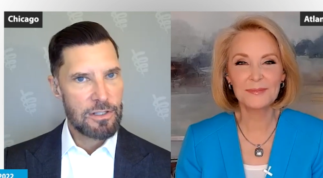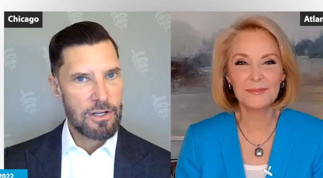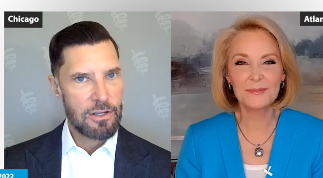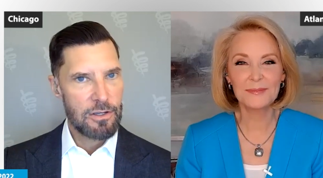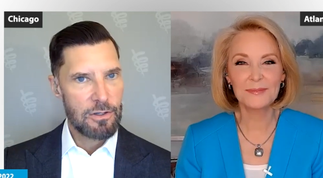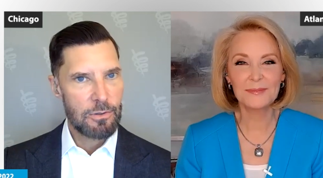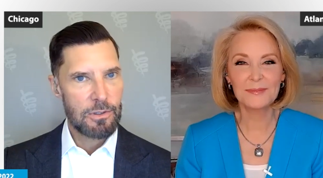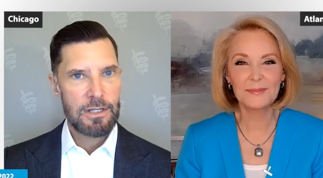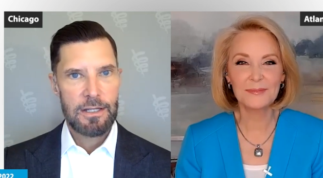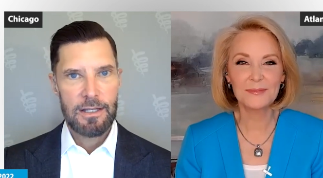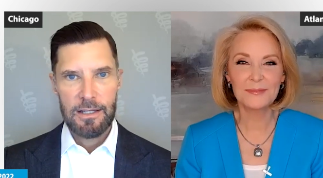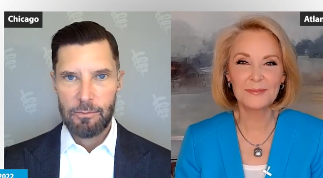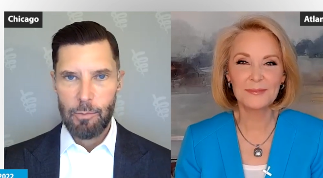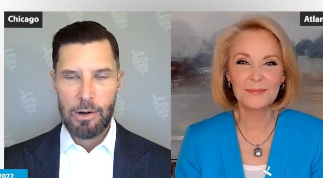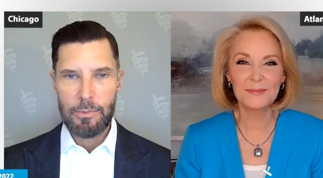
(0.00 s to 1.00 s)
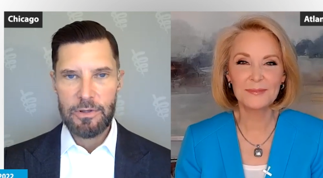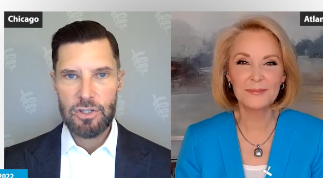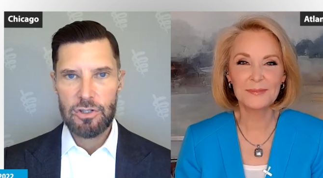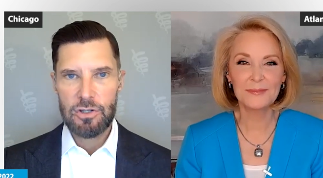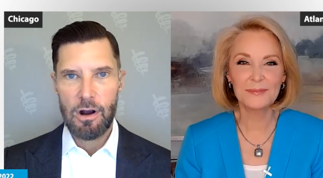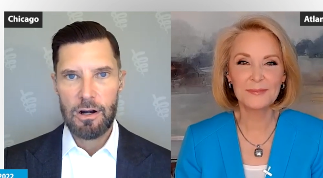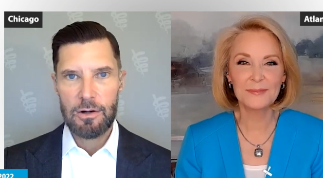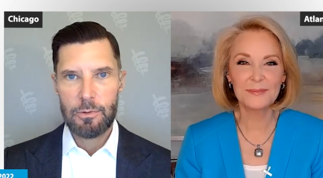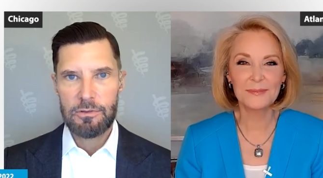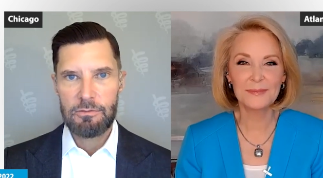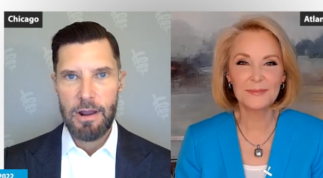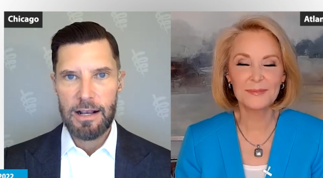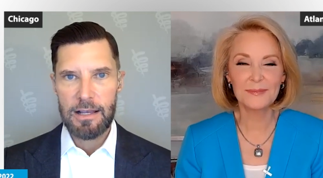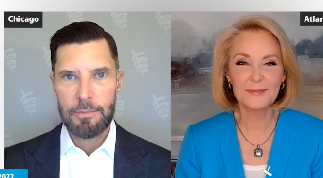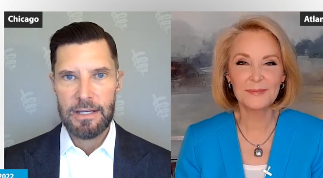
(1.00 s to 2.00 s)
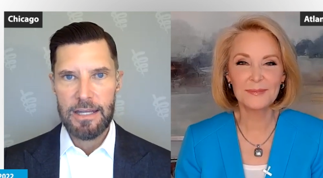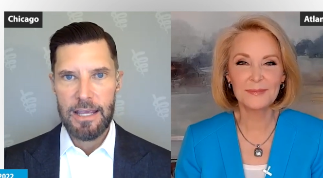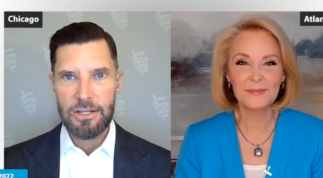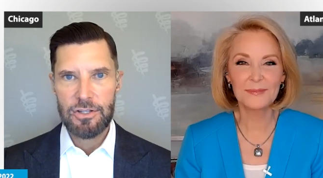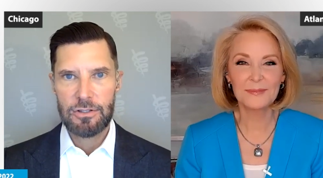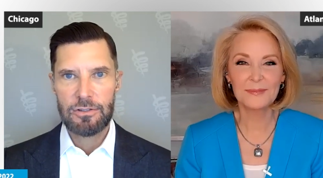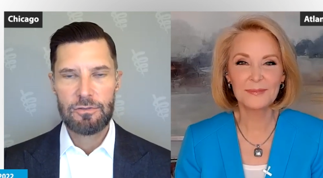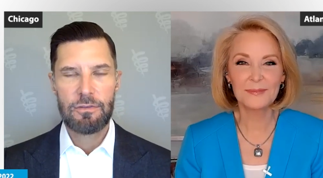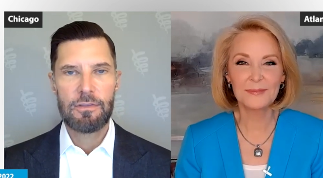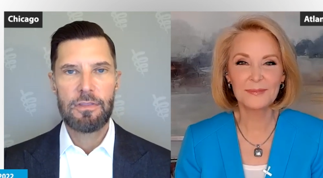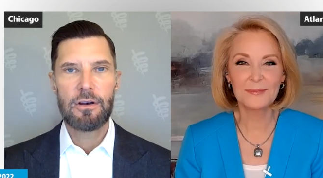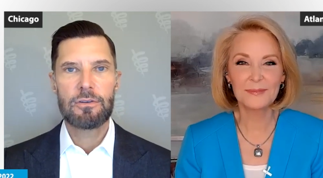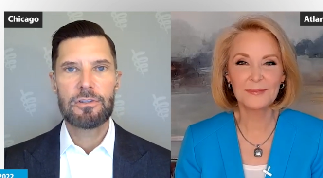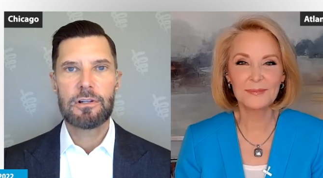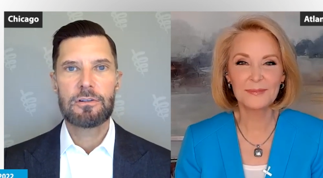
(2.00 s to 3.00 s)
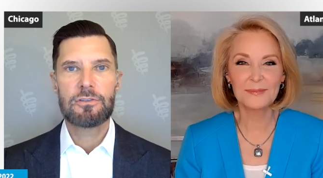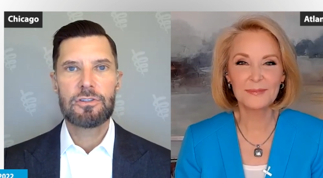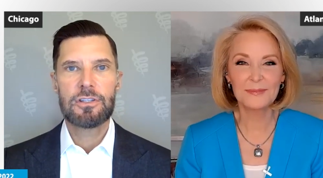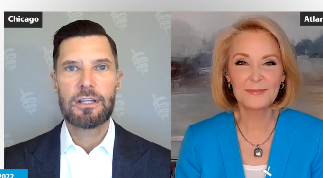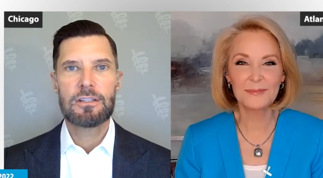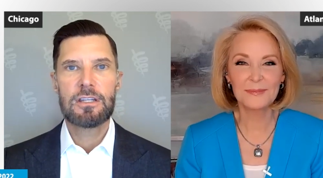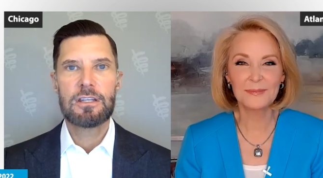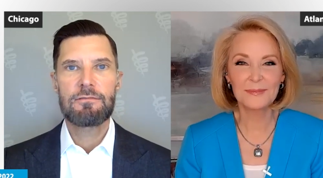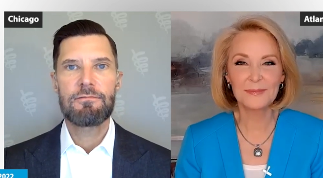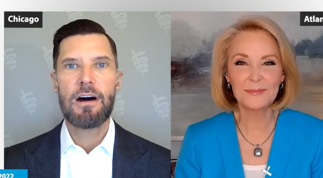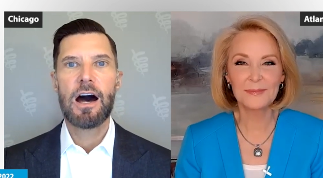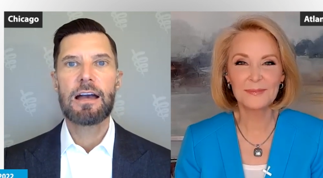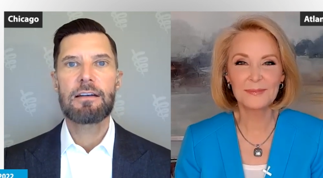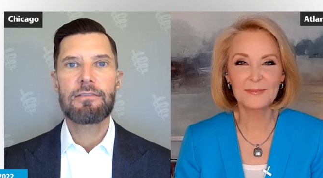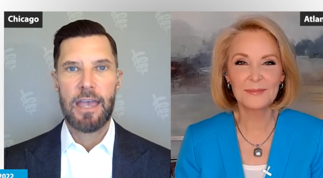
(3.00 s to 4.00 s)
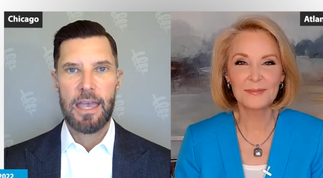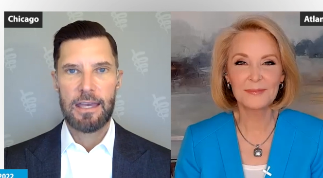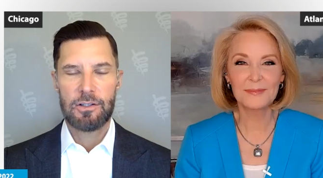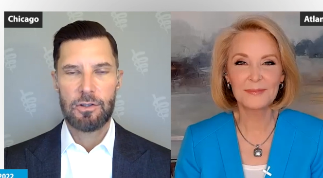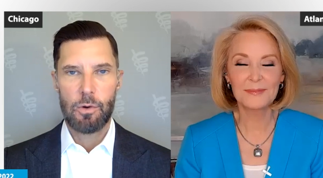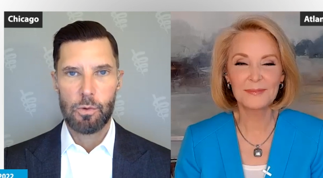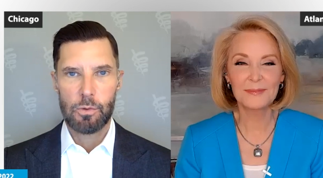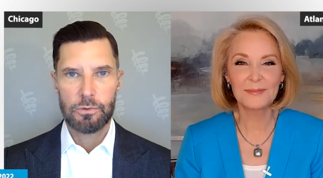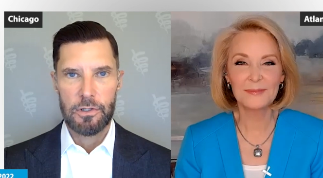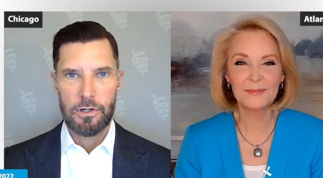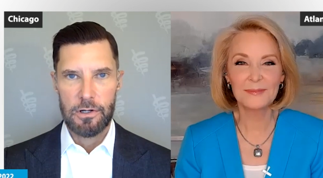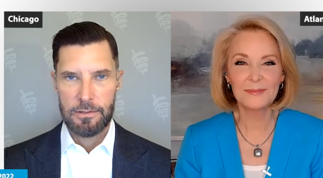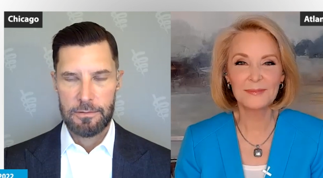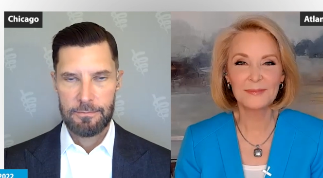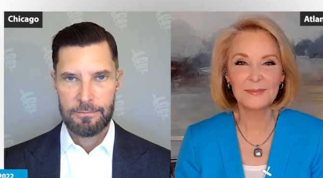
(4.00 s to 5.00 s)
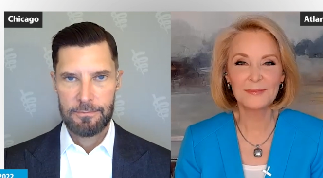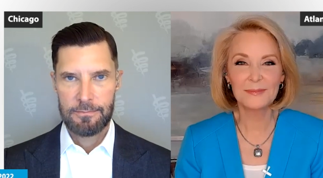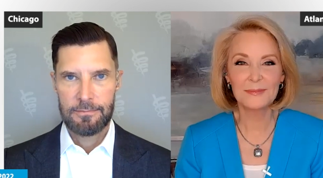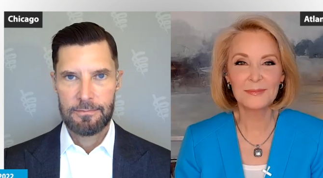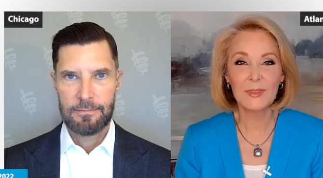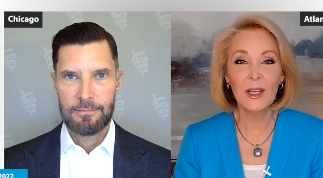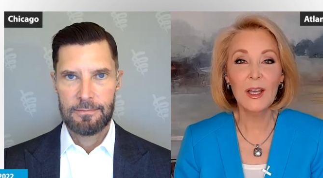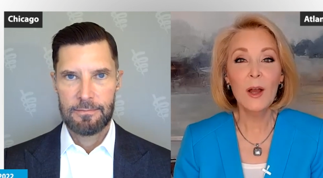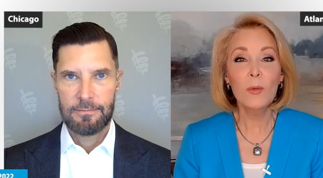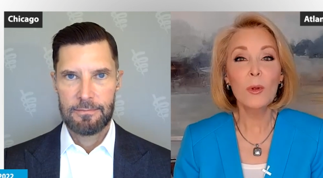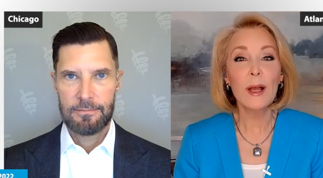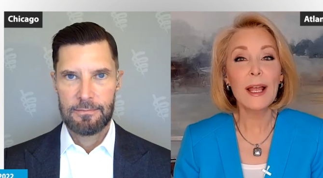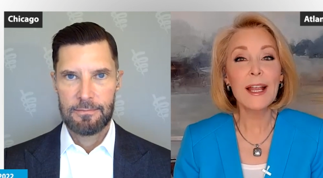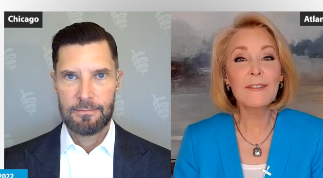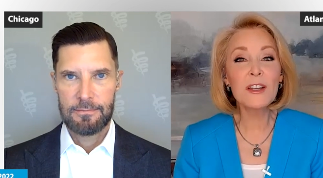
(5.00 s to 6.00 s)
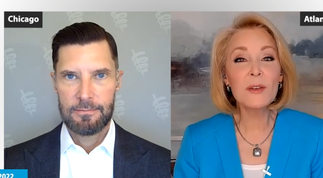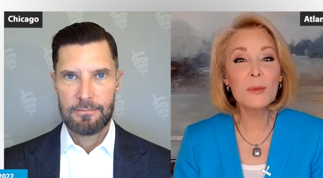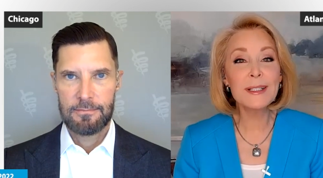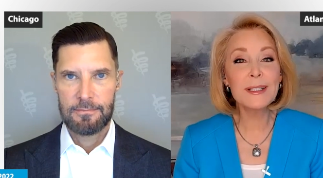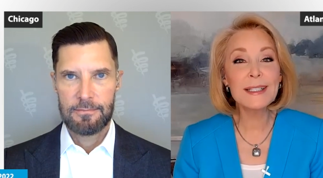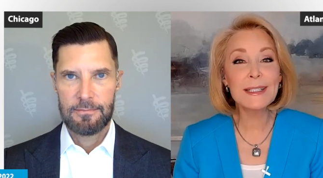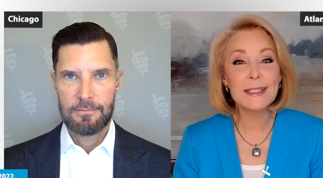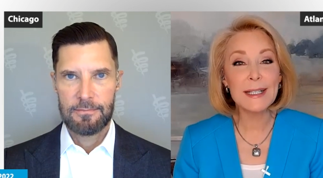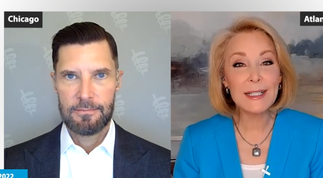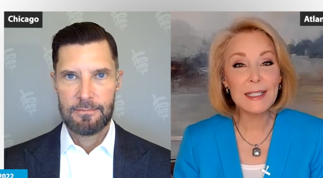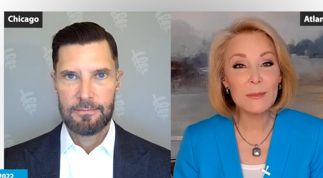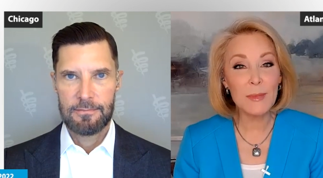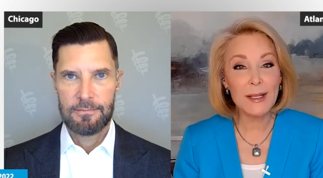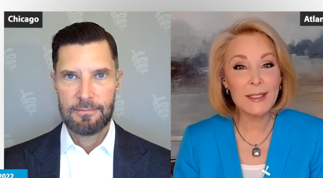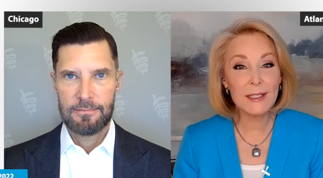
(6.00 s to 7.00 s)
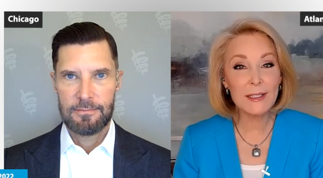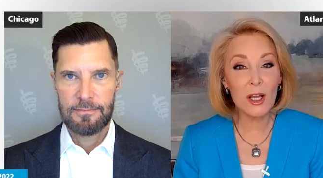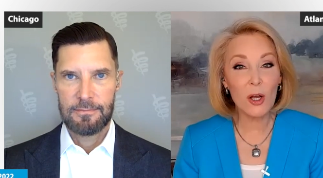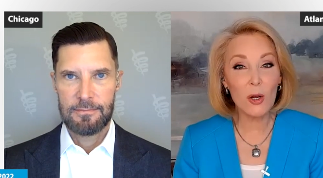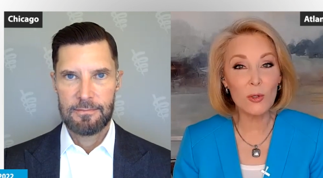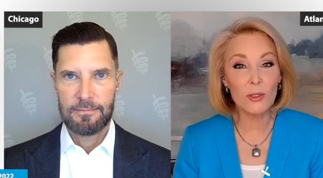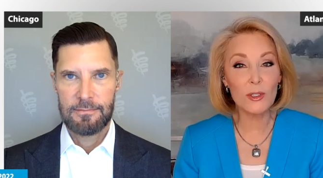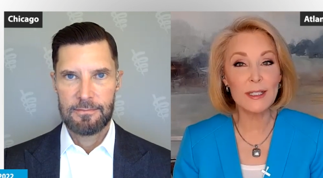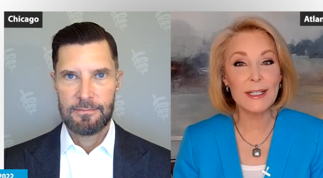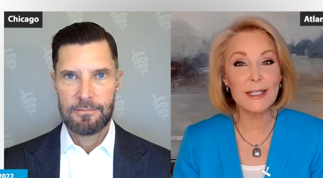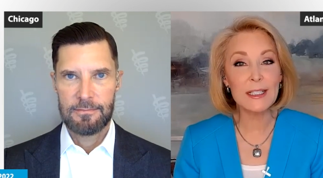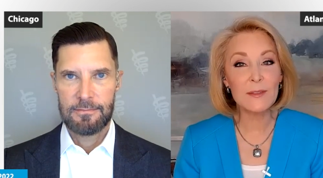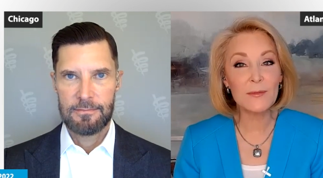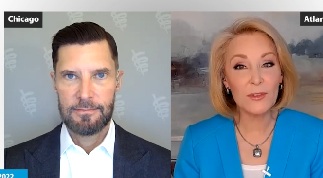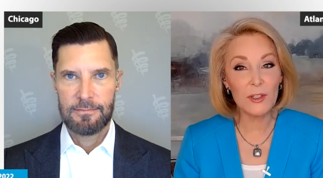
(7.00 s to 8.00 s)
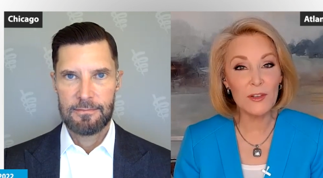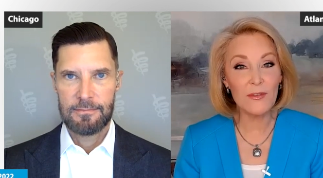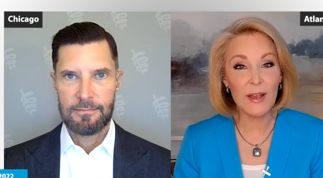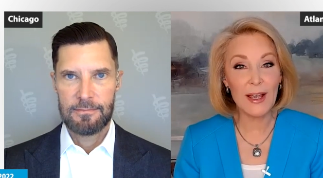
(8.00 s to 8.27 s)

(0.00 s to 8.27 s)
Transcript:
Speaker 1: new. Why don't we start with recommendations for those that are 65 and older?
Speaker 2: Well, everyone six months and older needs flu